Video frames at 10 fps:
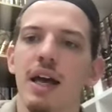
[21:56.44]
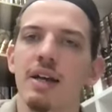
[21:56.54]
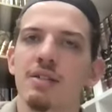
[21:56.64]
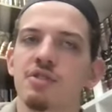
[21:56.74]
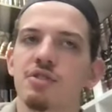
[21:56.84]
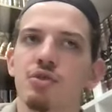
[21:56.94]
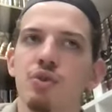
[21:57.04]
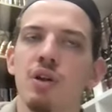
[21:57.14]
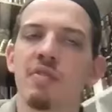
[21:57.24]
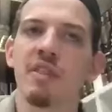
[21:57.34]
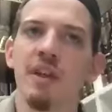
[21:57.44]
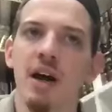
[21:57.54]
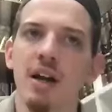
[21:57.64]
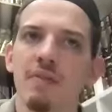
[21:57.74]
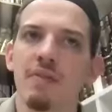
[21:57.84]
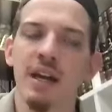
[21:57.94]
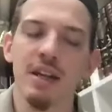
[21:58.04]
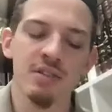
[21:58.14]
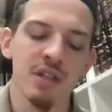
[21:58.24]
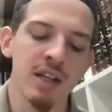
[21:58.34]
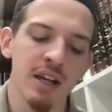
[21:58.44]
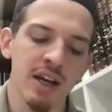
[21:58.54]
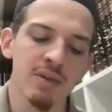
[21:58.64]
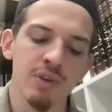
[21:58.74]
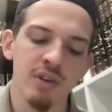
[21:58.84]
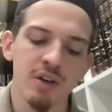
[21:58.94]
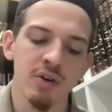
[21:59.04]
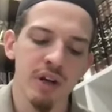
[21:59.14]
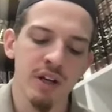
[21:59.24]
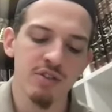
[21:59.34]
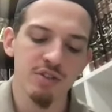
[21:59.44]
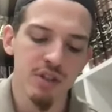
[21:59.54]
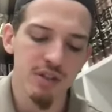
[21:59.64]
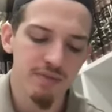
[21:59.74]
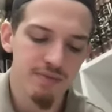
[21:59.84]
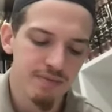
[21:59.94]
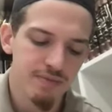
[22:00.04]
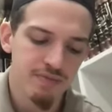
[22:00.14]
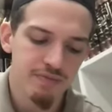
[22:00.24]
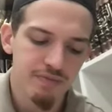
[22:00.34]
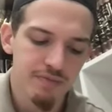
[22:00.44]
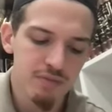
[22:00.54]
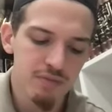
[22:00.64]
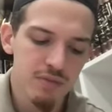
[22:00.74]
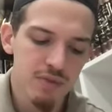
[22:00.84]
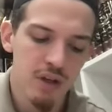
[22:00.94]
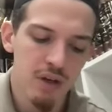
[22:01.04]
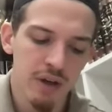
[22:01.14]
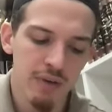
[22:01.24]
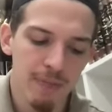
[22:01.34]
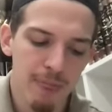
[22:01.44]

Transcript: and school of thought that is aligned with the Quran and Sunnah. Okay.